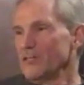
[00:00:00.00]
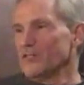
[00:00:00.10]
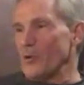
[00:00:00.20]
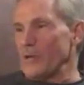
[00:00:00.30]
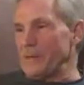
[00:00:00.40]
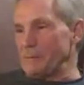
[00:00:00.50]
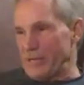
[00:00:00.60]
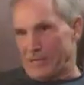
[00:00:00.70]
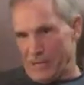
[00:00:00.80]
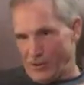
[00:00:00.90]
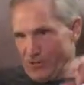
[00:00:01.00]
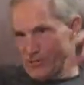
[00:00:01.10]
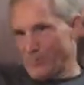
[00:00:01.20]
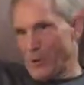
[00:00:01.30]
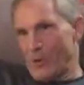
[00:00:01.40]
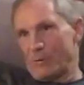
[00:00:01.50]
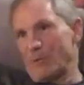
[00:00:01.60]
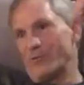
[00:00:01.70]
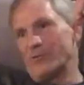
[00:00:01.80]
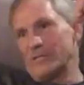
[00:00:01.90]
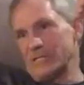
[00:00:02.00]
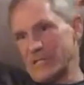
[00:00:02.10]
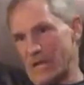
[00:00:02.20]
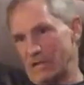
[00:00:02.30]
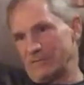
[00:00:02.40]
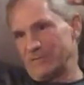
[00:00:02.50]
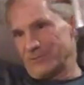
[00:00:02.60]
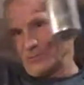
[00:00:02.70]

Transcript: So he, he carried his bow up over his head, so